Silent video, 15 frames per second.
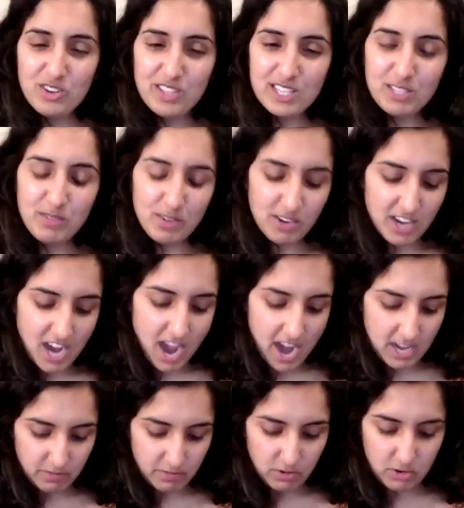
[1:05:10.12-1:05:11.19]
That's very
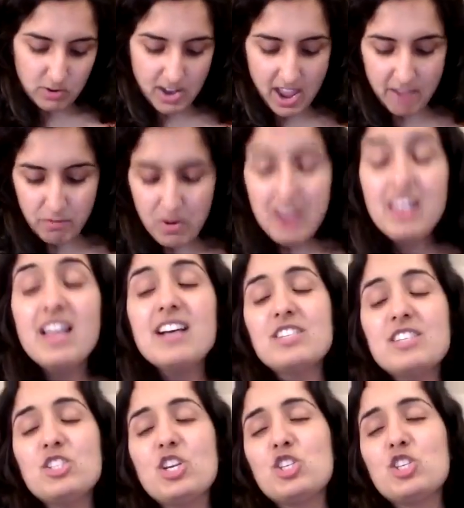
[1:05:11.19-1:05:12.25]
kind of you. And I have one last
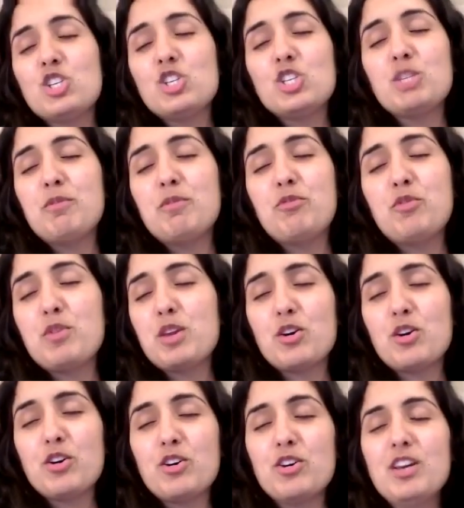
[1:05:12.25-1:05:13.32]
suggestion just before we
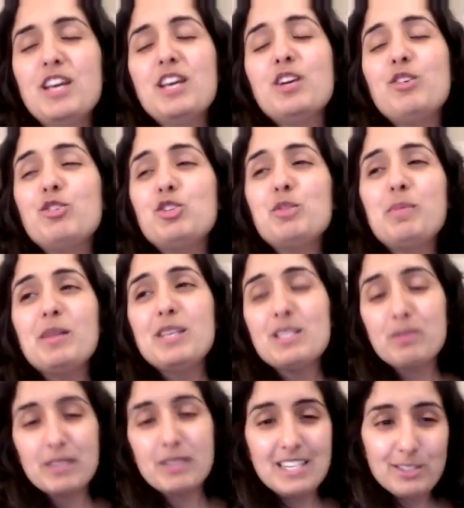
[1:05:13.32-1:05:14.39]
go. Could you please
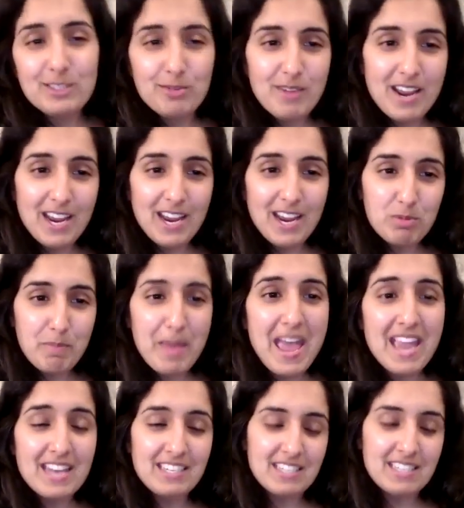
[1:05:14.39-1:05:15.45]
release a range with
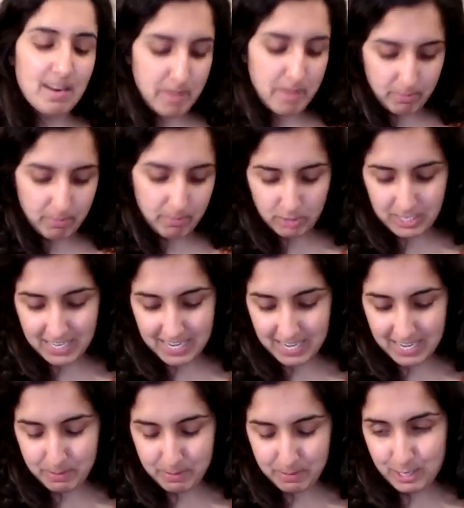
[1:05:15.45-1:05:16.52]
pandan bubble
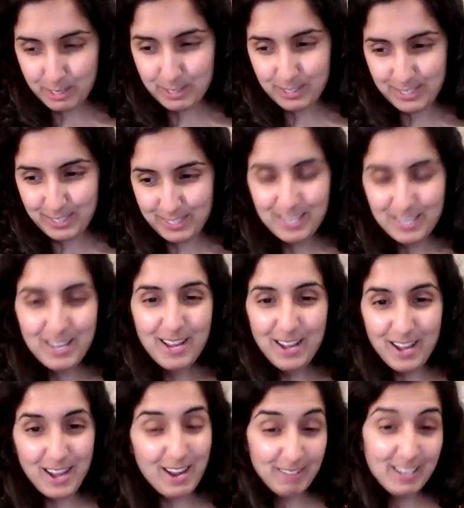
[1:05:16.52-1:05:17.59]
tea? Because
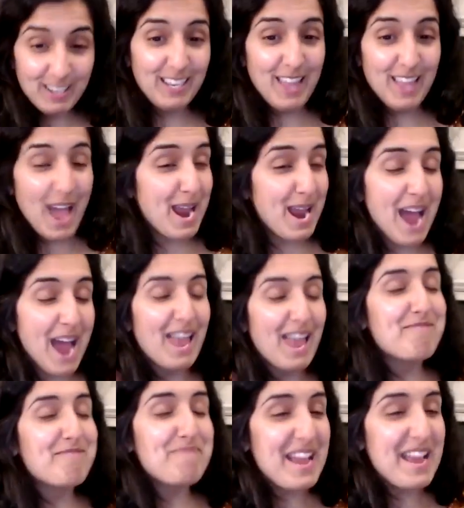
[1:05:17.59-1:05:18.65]
I really I
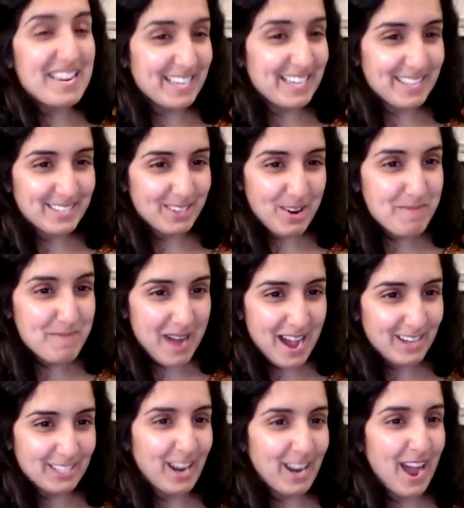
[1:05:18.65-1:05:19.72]
love pandan so
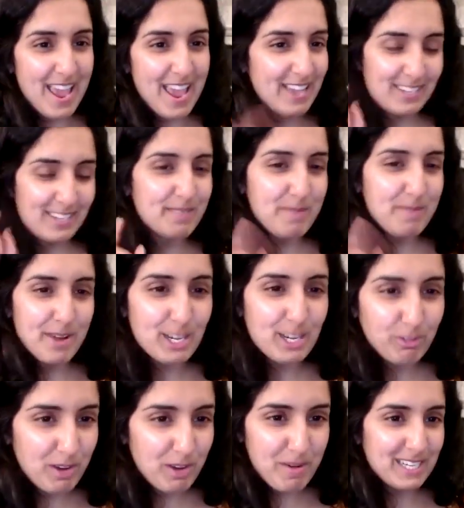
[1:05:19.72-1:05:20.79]
much. Like, I exited the Monash
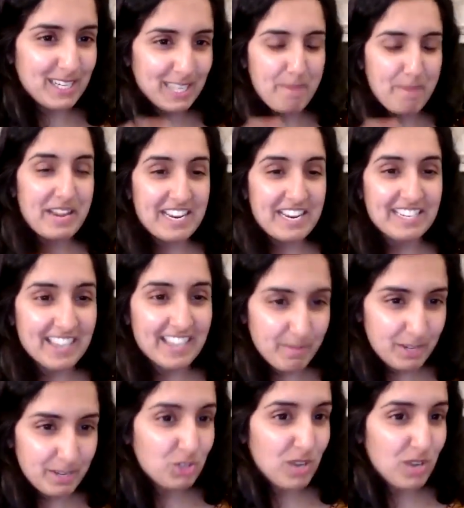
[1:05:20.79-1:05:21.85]
Freeway to get pandan. I've
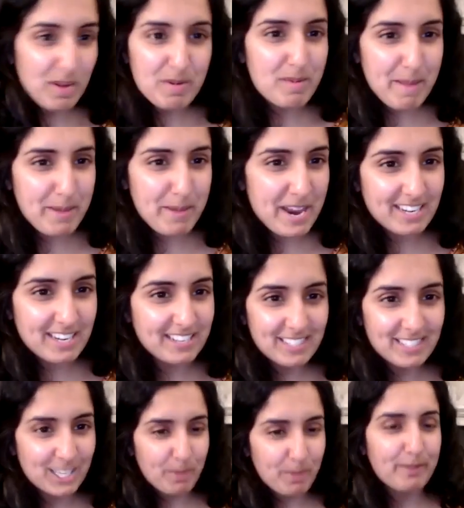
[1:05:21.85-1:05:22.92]
been dreaming about pandan
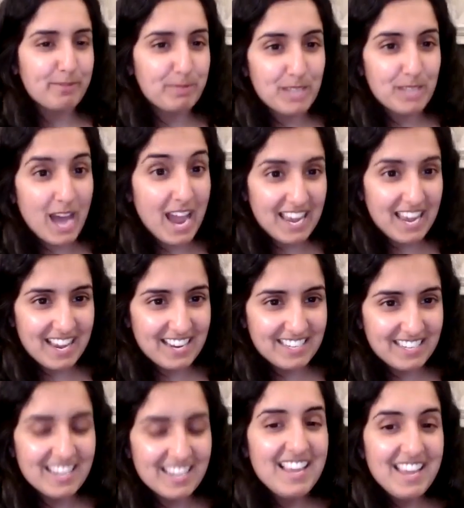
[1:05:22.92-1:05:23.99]
since I got back from
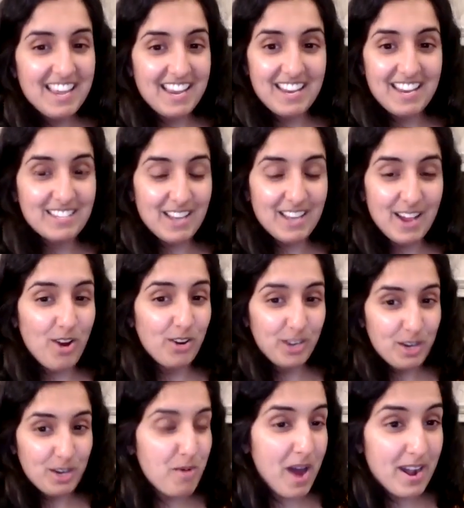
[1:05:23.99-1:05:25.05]
Thailand, and
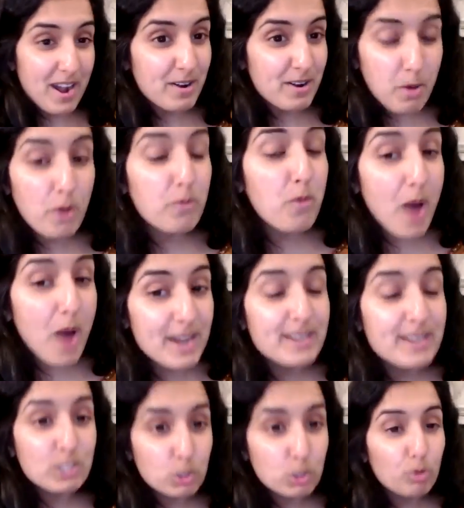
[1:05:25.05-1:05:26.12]
only
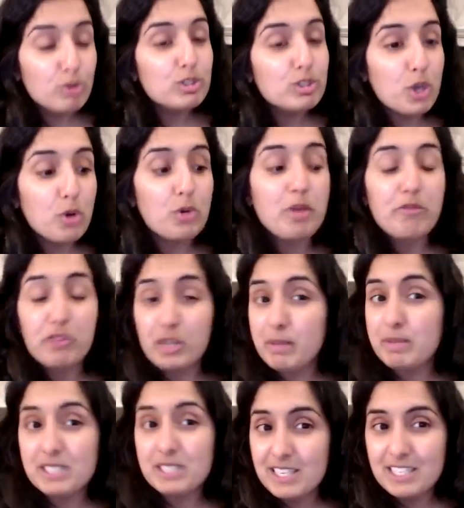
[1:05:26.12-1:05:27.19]
one store sold it for
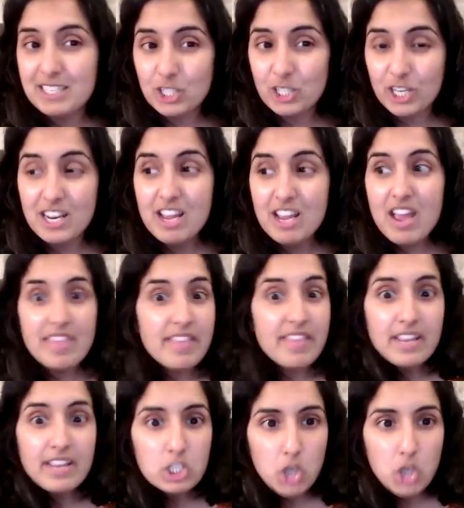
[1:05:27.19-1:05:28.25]
limited edition, and then
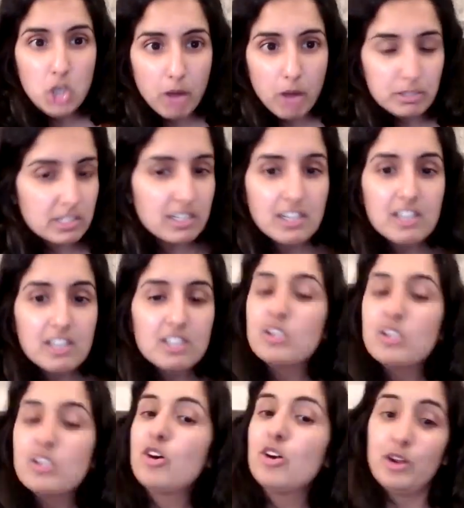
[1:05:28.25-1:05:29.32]
they stopped.
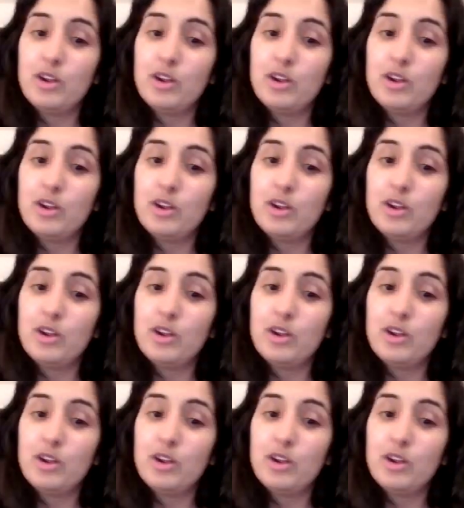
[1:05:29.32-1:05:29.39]
So